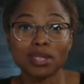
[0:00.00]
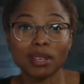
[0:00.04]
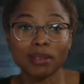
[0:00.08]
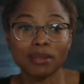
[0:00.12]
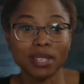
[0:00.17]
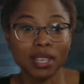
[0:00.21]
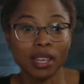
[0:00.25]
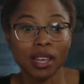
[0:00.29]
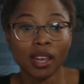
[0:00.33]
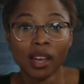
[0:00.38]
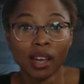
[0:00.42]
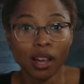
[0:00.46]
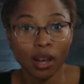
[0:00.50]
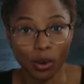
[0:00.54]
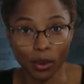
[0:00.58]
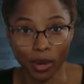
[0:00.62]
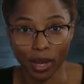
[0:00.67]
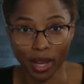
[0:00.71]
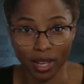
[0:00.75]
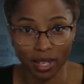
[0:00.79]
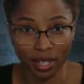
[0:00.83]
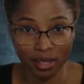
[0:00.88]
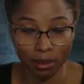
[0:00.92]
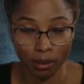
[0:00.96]
I was like, okay,
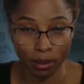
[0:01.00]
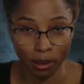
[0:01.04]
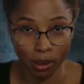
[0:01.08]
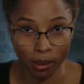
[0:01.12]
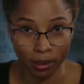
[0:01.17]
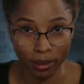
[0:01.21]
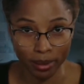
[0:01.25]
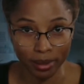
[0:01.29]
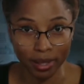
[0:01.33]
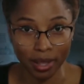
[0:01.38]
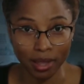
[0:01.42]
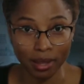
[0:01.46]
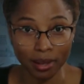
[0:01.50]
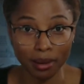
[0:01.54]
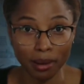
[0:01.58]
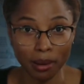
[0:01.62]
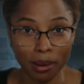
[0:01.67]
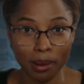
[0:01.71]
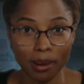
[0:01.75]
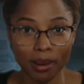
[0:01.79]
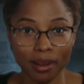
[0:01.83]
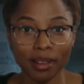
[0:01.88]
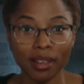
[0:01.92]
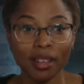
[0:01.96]
I need,
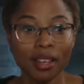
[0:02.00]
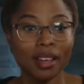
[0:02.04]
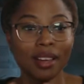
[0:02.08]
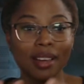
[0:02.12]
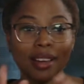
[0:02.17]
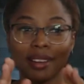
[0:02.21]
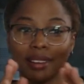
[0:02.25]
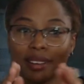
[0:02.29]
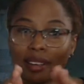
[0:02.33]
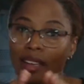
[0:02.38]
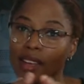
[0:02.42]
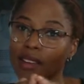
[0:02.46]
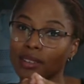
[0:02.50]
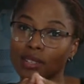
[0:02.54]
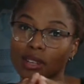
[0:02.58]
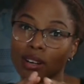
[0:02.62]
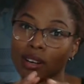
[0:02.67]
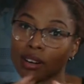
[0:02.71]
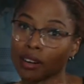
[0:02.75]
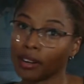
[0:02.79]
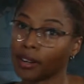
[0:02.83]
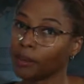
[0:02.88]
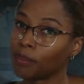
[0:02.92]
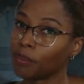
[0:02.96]
and I had to
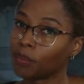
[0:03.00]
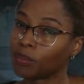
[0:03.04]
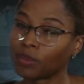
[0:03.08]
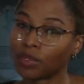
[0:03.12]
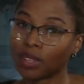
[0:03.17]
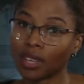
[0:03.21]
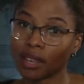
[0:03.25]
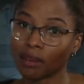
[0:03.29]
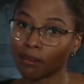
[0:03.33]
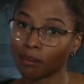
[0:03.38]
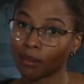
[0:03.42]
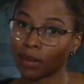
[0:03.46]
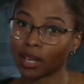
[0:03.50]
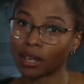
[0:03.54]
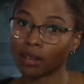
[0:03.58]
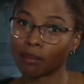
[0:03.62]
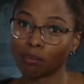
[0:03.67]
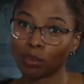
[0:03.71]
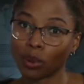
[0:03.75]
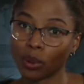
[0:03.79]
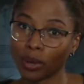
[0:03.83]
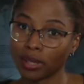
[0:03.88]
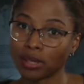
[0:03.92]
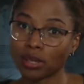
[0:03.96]
hurry up, get my
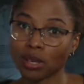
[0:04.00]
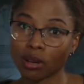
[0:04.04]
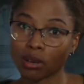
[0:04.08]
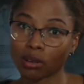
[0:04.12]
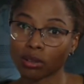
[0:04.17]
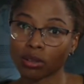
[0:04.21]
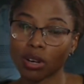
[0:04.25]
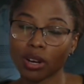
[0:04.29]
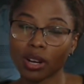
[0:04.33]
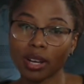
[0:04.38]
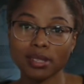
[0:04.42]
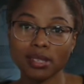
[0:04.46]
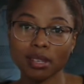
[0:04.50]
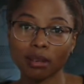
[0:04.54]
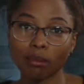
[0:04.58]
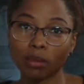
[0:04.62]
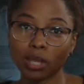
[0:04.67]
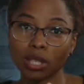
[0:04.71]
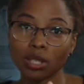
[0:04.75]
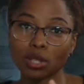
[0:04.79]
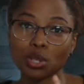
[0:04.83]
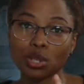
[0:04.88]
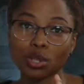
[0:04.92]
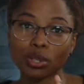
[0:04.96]
points across and
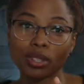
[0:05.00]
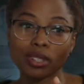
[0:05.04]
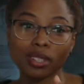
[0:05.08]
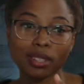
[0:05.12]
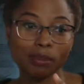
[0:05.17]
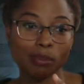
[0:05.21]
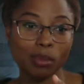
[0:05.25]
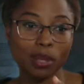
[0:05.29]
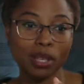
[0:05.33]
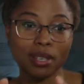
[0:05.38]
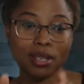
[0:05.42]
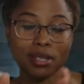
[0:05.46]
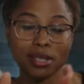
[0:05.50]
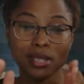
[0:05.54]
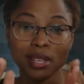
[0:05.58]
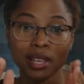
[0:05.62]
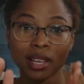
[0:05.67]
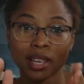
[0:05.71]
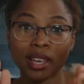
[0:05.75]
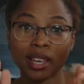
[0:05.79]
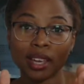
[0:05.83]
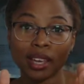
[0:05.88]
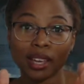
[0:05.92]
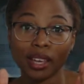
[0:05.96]
make sure, because
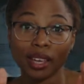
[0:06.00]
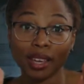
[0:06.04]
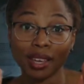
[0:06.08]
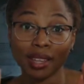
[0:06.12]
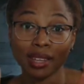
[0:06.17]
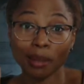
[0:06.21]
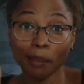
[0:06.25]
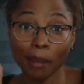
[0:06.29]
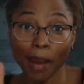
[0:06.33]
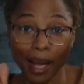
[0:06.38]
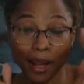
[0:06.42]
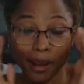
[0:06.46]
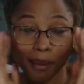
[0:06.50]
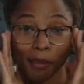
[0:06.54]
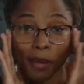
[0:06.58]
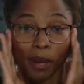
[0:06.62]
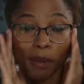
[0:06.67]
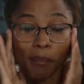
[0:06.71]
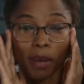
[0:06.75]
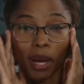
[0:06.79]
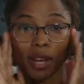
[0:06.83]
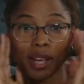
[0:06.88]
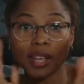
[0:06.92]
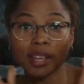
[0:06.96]
in the back of my
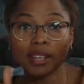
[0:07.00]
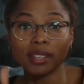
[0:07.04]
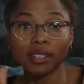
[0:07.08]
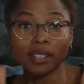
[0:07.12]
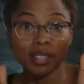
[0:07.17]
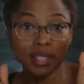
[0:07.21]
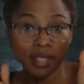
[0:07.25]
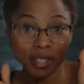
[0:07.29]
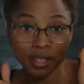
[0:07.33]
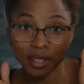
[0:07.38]
mind,